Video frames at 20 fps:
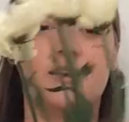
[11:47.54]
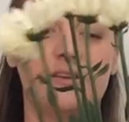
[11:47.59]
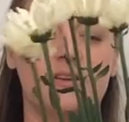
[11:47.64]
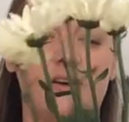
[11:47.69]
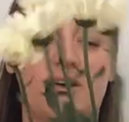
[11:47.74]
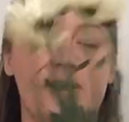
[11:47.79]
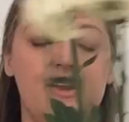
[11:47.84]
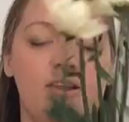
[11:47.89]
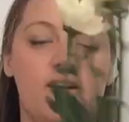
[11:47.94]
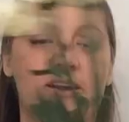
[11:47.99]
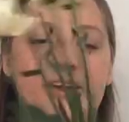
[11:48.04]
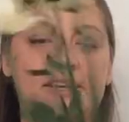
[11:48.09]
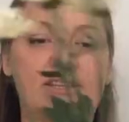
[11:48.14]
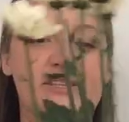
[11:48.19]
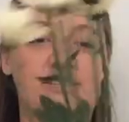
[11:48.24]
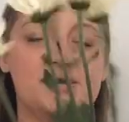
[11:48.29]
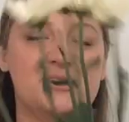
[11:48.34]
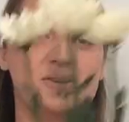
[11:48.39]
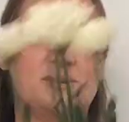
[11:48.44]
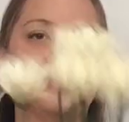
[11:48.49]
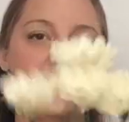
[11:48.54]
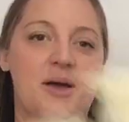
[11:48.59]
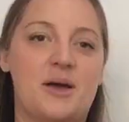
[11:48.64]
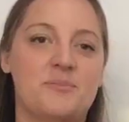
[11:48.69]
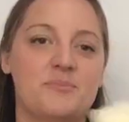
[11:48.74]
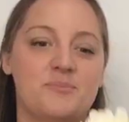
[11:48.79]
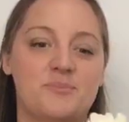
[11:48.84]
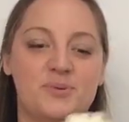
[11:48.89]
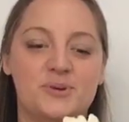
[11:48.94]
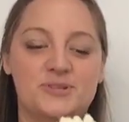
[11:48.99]
and I like
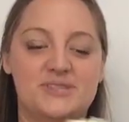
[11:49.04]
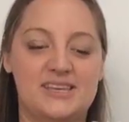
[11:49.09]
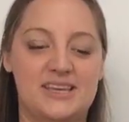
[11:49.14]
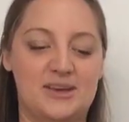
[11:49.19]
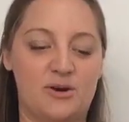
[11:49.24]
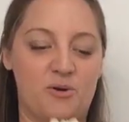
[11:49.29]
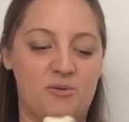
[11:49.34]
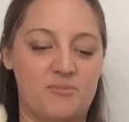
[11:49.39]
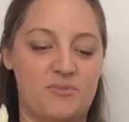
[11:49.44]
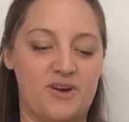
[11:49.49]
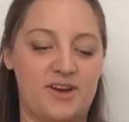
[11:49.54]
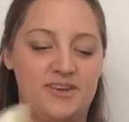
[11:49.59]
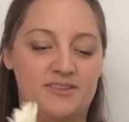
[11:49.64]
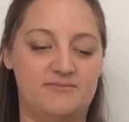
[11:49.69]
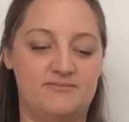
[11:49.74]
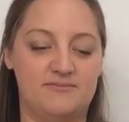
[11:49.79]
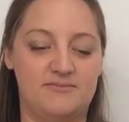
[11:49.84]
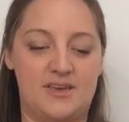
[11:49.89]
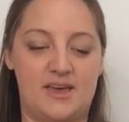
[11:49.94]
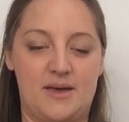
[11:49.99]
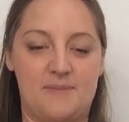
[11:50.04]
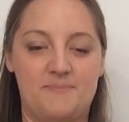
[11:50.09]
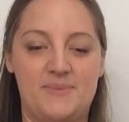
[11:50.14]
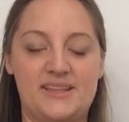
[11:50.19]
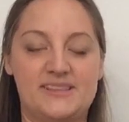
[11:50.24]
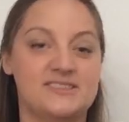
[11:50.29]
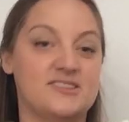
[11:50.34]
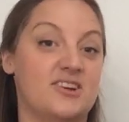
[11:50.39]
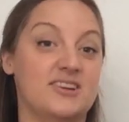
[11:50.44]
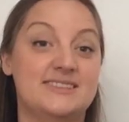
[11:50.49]
to put it on my
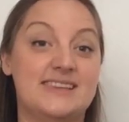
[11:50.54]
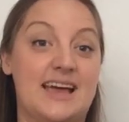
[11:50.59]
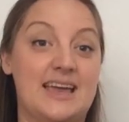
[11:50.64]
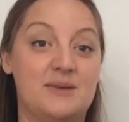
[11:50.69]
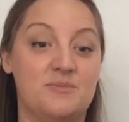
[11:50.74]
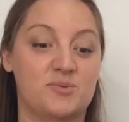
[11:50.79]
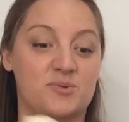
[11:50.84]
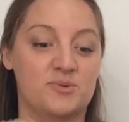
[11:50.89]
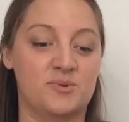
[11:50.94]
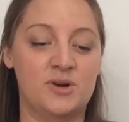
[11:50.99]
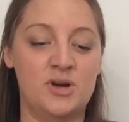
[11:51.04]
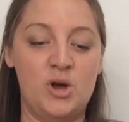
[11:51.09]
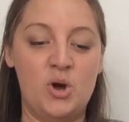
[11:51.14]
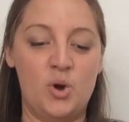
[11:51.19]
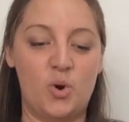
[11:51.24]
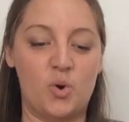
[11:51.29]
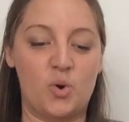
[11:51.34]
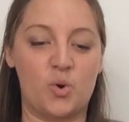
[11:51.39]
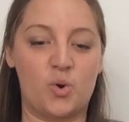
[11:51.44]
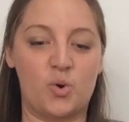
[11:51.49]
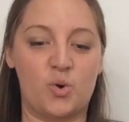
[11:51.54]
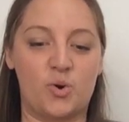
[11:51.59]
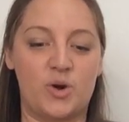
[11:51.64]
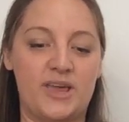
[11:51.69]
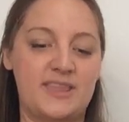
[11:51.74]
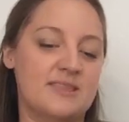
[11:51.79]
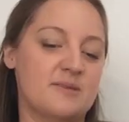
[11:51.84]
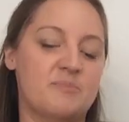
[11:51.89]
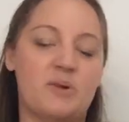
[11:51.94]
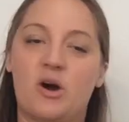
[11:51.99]
bedside table
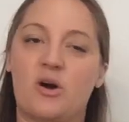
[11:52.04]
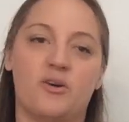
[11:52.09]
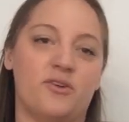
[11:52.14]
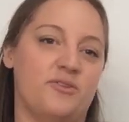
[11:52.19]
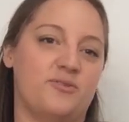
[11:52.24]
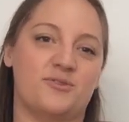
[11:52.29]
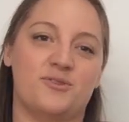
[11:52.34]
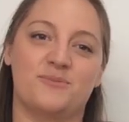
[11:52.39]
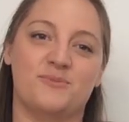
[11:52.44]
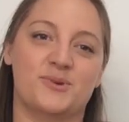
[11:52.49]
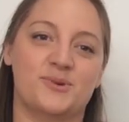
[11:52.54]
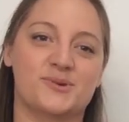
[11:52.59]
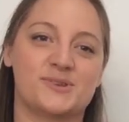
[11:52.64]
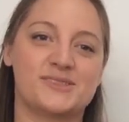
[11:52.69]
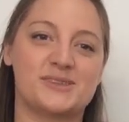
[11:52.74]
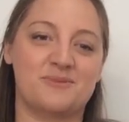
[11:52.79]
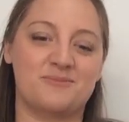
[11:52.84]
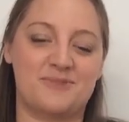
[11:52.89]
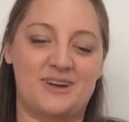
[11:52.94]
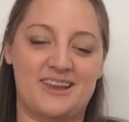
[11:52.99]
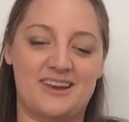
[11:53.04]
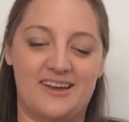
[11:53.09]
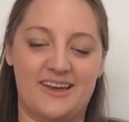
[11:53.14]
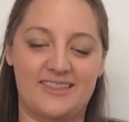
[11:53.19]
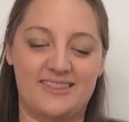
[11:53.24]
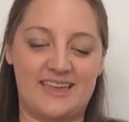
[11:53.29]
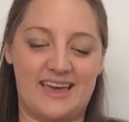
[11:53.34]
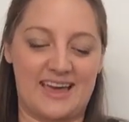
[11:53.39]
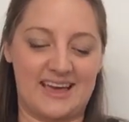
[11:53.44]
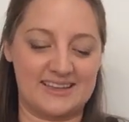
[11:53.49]
or in the bathroom or somewhere
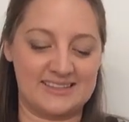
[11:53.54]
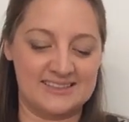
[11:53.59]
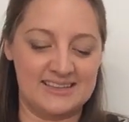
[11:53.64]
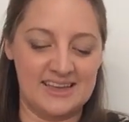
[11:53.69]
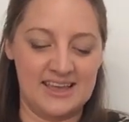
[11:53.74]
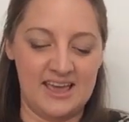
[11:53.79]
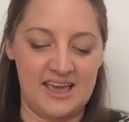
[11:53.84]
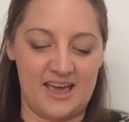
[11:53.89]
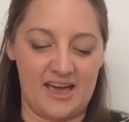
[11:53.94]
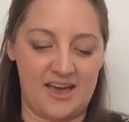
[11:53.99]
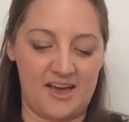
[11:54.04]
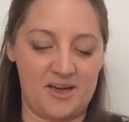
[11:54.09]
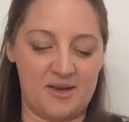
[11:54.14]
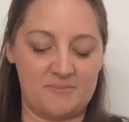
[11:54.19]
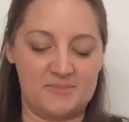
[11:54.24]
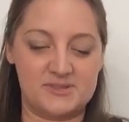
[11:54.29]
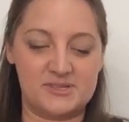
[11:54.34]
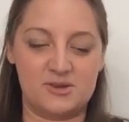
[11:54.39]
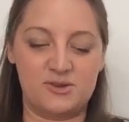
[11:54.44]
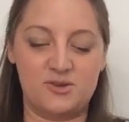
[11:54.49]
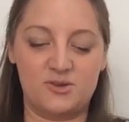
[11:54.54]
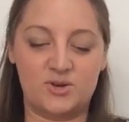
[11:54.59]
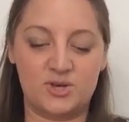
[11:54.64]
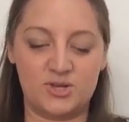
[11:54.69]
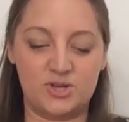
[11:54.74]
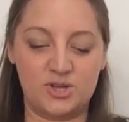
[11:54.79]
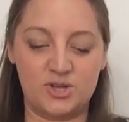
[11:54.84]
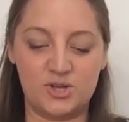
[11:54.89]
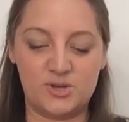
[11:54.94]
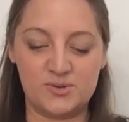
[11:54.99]
like that. So you
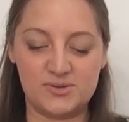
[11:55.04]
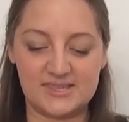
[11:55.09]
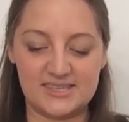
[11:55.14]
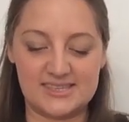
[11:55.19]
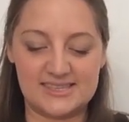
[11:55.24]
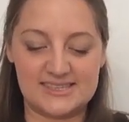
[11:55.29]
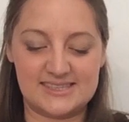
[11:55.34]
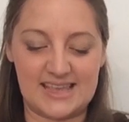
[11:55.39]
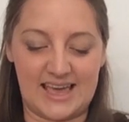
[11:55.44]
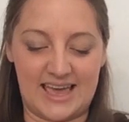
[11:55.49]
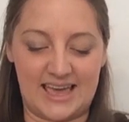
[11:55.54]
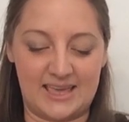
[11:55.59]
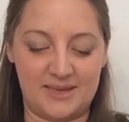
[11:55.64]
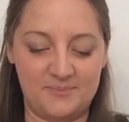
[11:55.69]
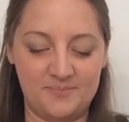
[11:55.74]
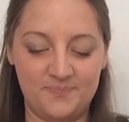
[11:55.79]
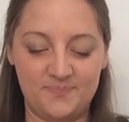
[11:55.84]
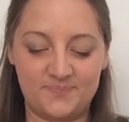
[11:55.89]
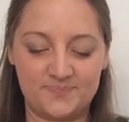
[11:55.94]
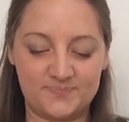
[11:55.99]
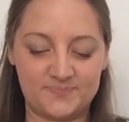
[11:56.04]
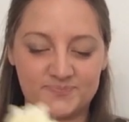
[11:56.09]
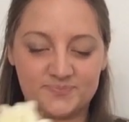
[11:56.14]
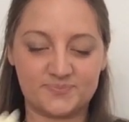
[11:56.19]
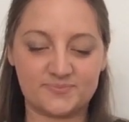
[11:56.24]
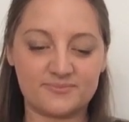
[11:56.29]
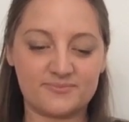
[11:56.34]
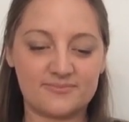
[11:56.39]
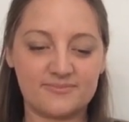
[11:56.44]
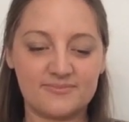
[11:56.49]
can use the same
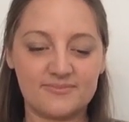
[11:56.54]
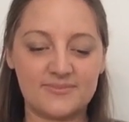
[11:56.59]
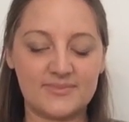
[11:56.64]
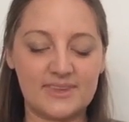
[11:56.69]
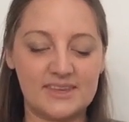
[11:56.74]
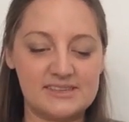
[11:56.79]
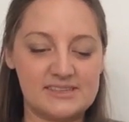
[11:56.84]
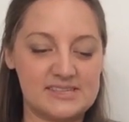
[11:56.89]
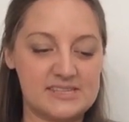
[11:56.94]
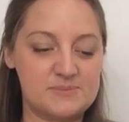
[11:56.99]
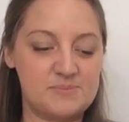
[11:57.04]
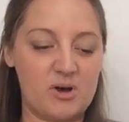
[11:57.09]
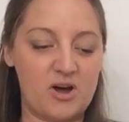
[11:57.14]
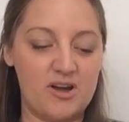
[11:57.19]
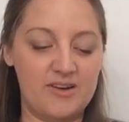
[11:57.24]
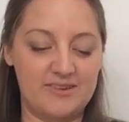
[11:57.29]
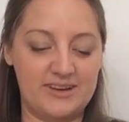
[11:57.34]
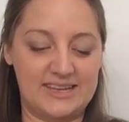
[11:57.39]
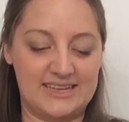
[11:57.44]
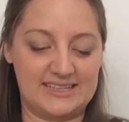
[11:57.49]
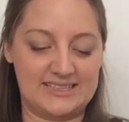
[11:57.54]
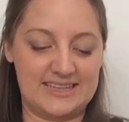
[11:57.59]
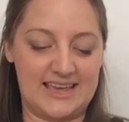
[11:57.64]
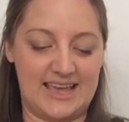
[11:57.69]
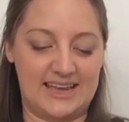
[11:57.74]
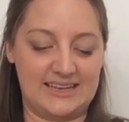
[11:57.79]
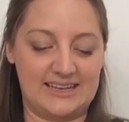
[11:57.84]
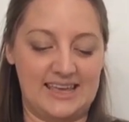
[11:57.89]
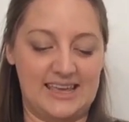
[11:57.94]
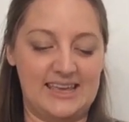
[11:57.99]
spiraling
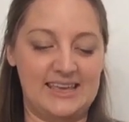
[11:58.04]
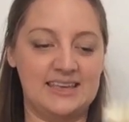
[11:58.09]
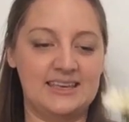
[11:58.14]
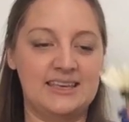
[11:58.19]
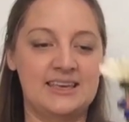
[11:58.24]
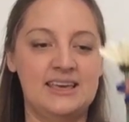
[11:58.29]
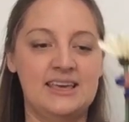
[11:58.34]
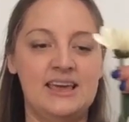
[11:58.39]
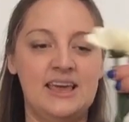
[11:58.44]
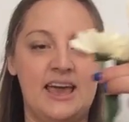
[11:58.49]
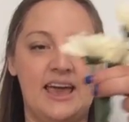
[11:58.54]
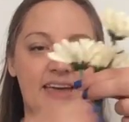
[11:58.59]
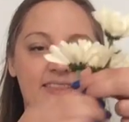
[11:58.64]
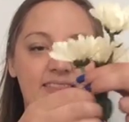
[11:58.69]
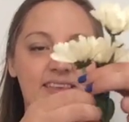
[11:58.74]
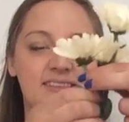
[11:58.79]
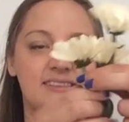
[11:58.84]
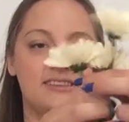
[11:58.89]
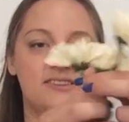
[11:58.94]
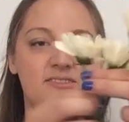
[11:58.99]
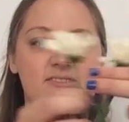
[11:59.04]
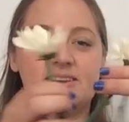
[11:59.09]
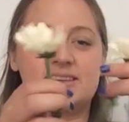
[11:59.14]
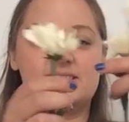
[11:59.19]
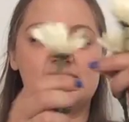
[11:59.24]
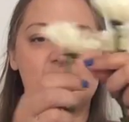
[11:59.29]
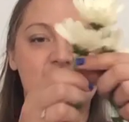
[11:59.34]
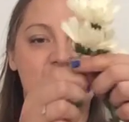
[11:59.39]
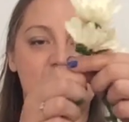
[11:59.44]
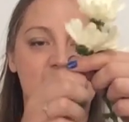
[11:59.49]
technique, and these are
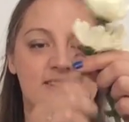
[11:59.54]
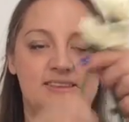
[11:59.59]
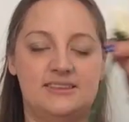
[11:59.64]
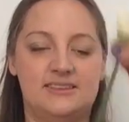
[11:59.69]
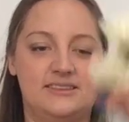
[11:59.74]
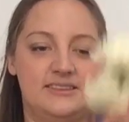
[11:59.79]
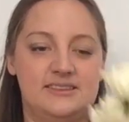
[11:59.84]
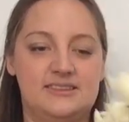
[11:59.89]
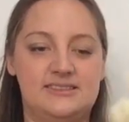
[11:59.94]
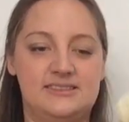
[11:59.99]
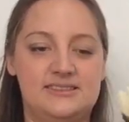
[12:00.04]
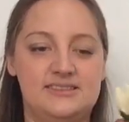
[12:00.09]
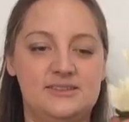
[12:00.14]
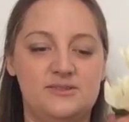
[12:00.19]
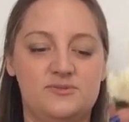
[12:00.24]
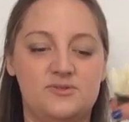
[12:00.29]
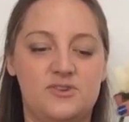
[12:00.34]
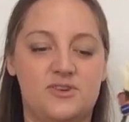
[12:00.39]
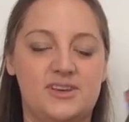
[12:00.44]
nice, still